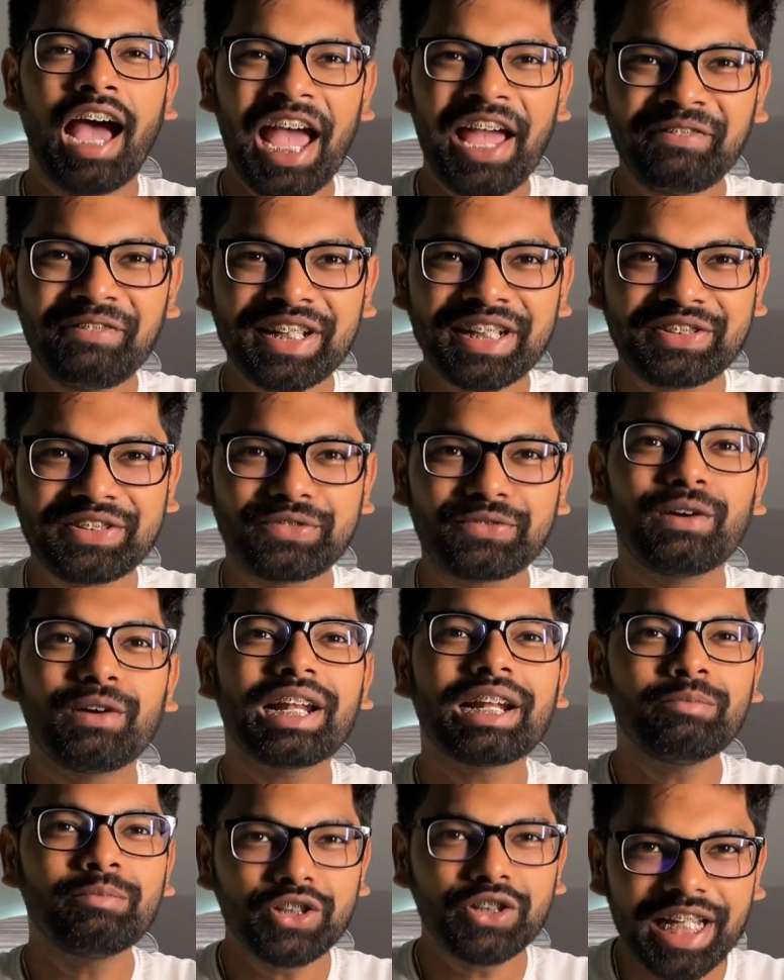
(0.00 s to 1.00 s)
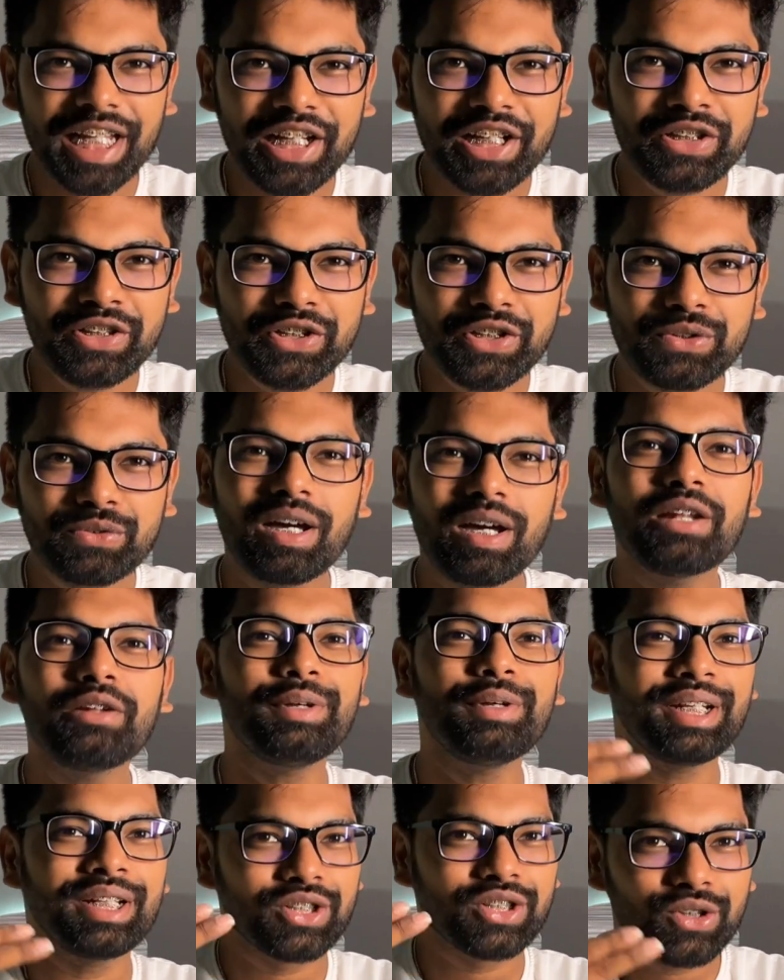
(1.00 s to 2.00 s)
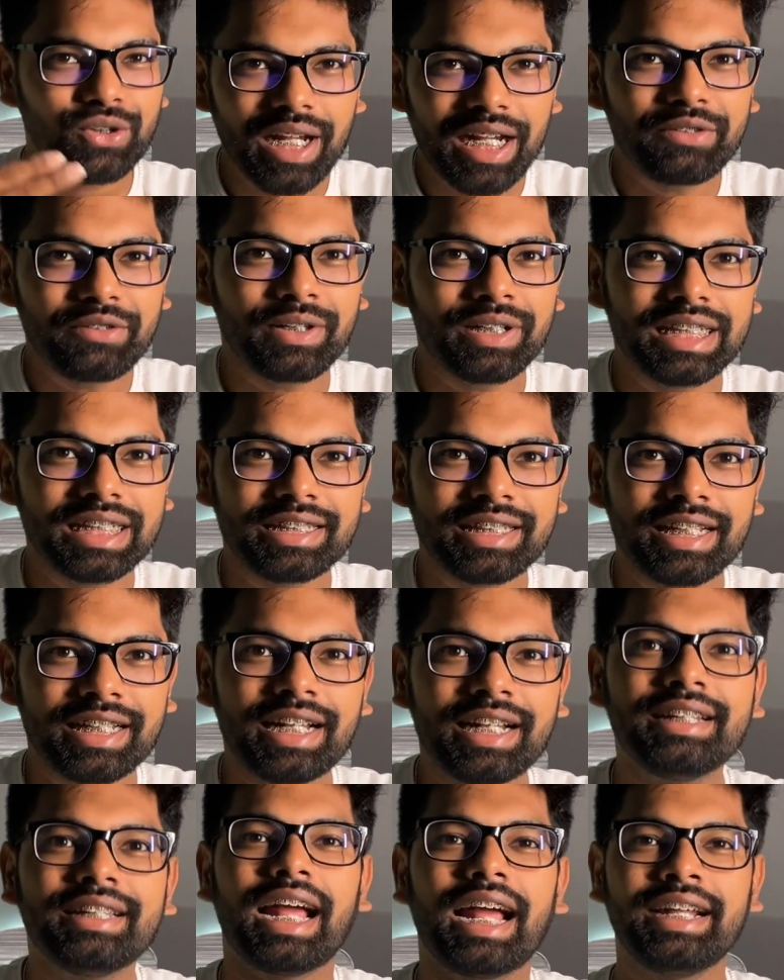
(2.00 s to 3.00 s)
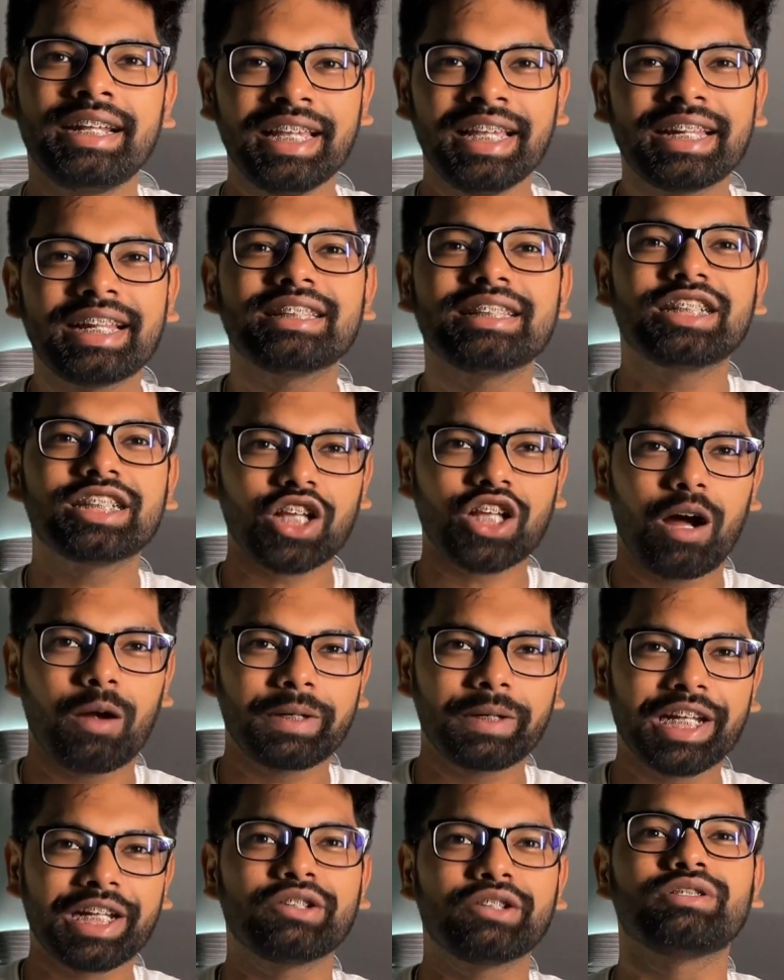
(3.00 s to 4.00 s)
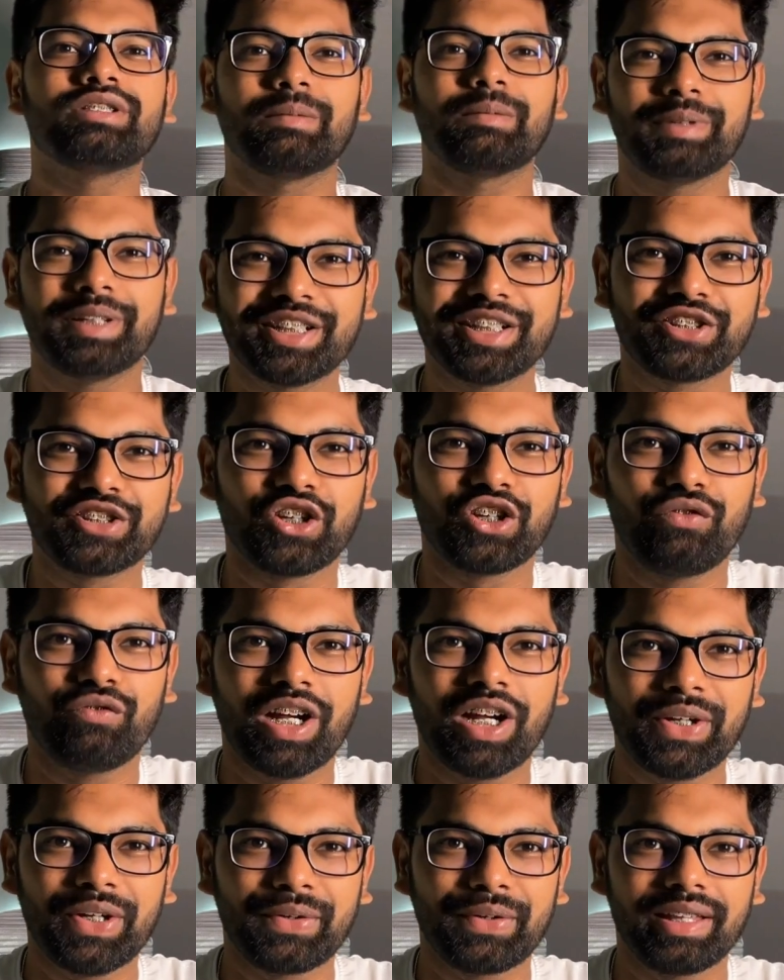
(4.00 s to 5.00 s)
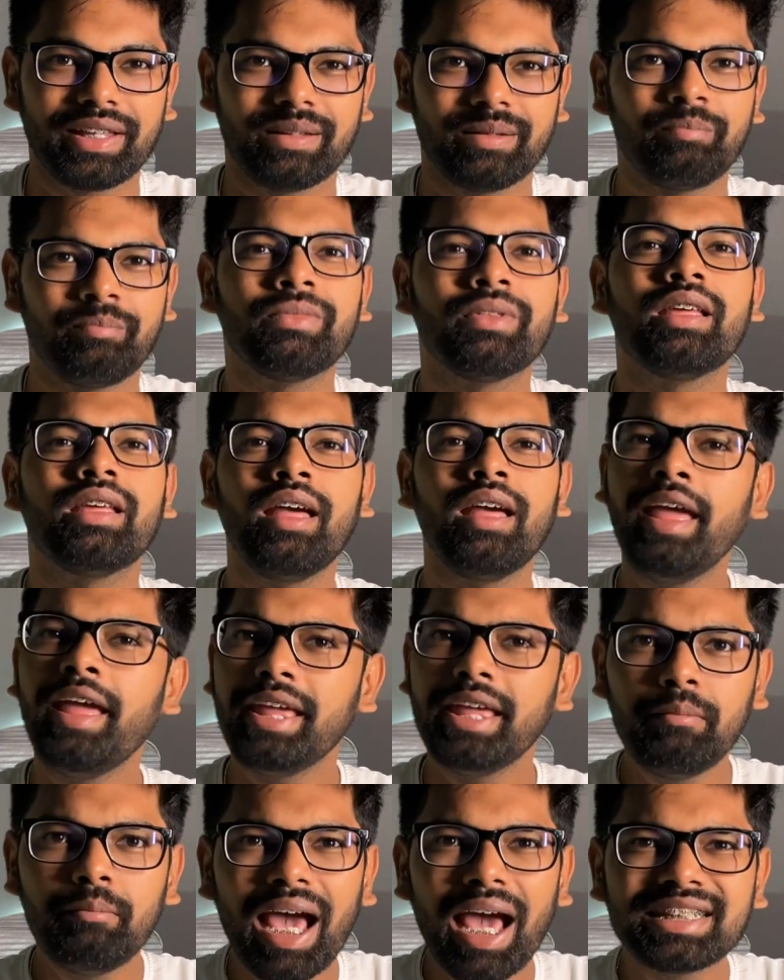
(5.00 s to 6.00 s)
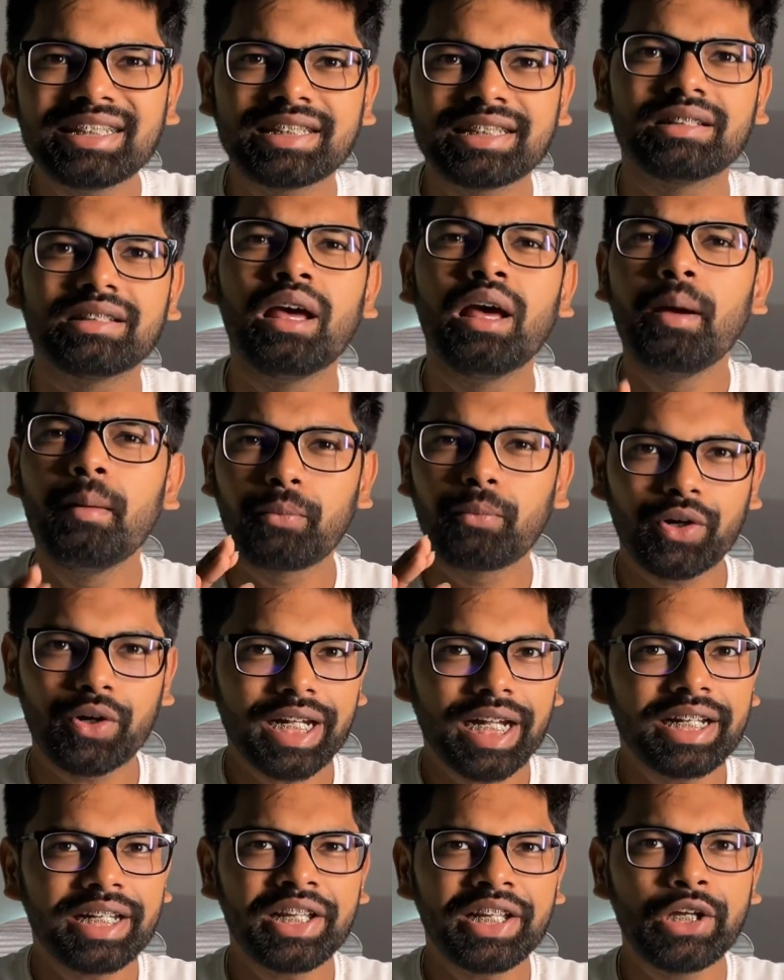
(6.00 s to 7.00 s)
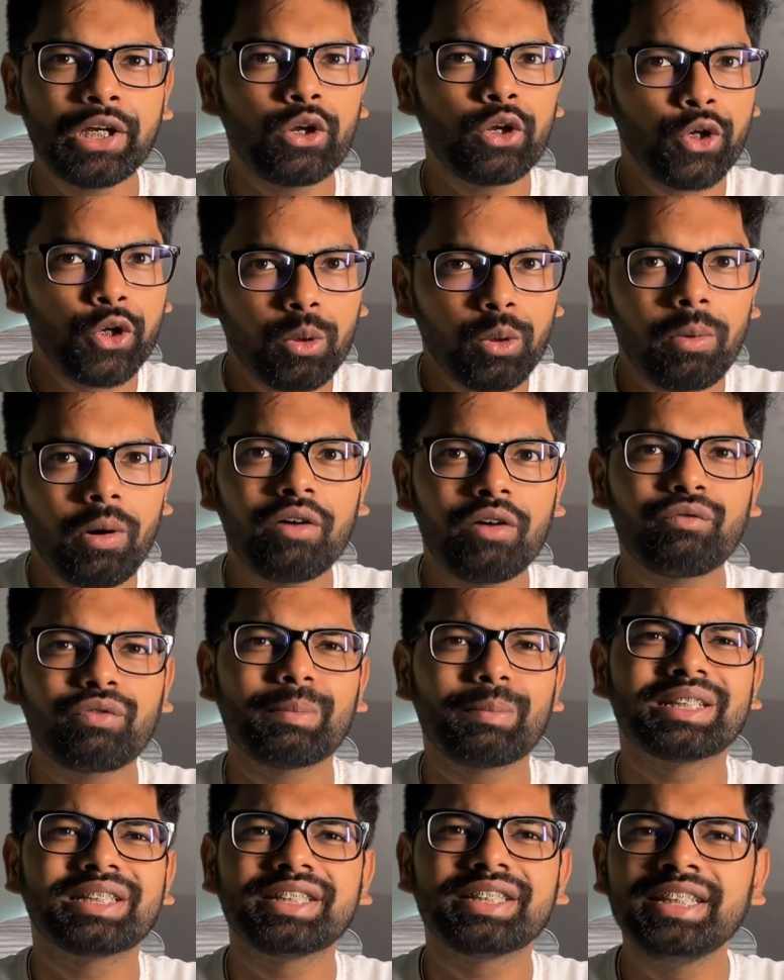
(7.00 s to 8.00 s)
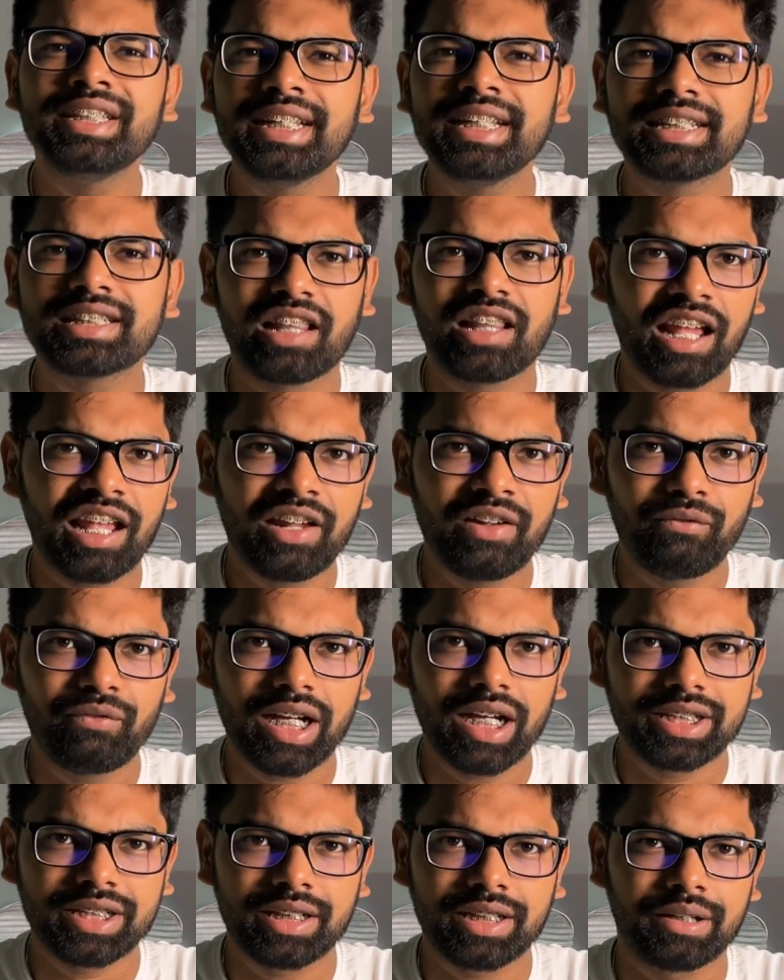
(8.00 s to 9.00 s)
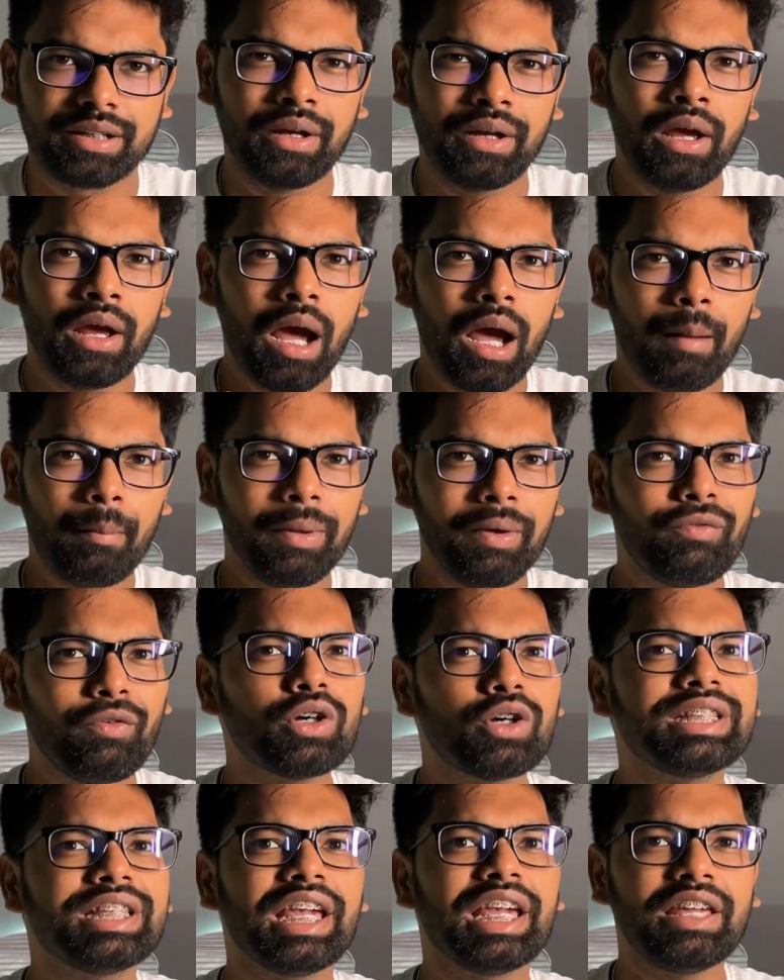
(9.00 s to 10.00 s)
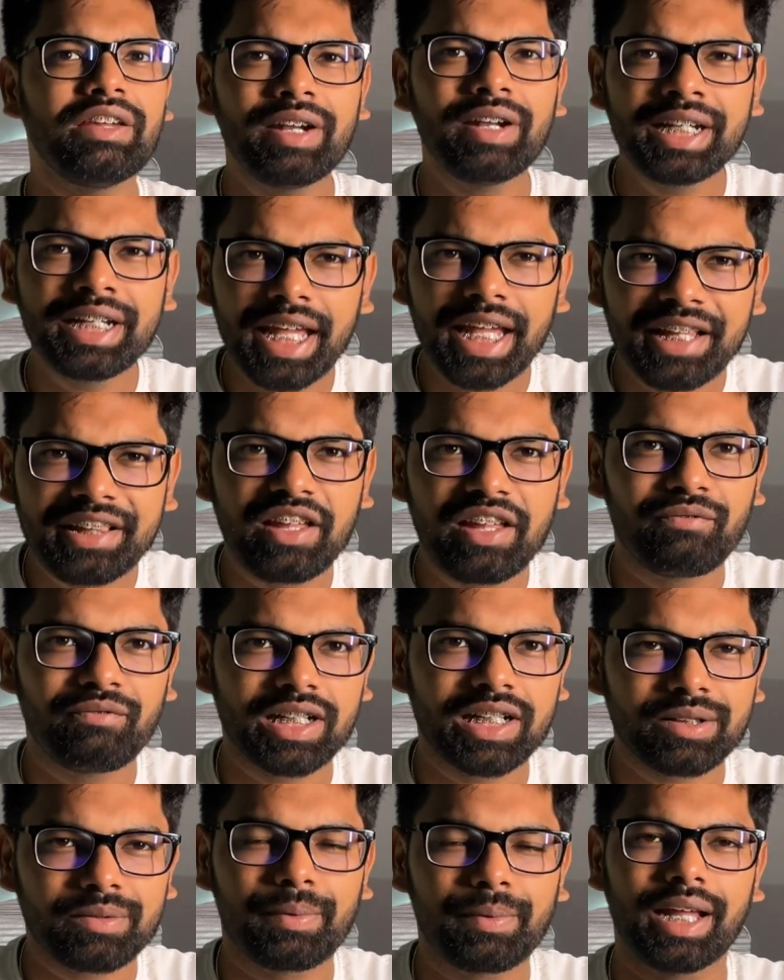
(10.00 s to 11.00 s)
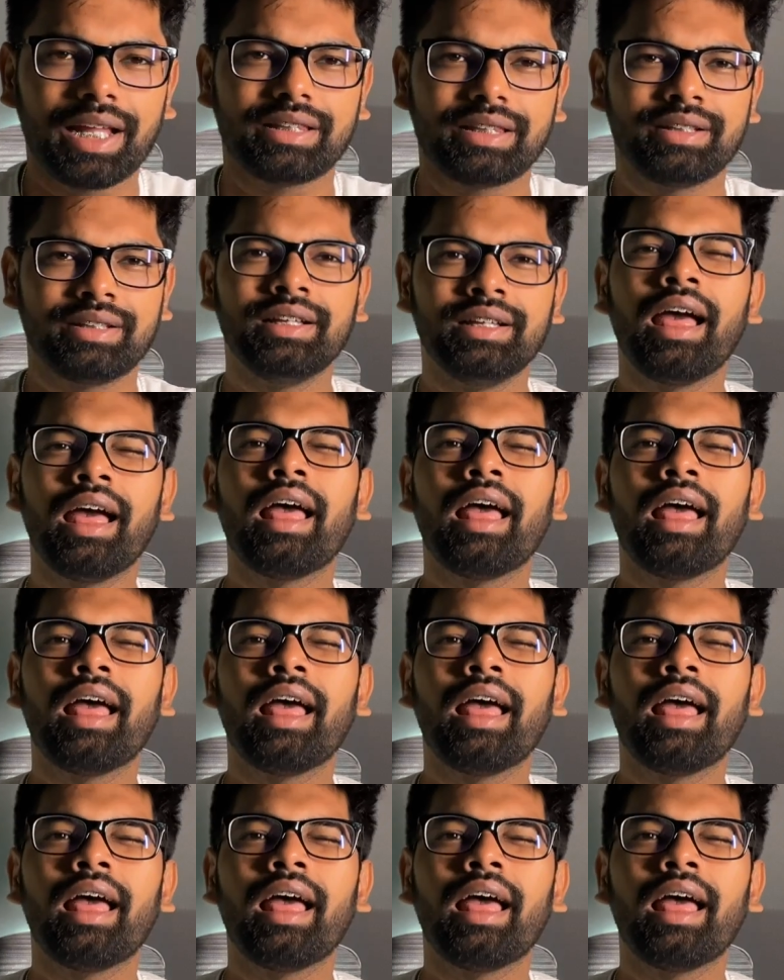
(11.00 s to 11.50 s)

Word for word: Hi friends, welcome to Tech News 12. It's July 22nd and here are the top tech news updates so far today. Imagine protecting your newborn from a serious lung infection before they even take their first breath.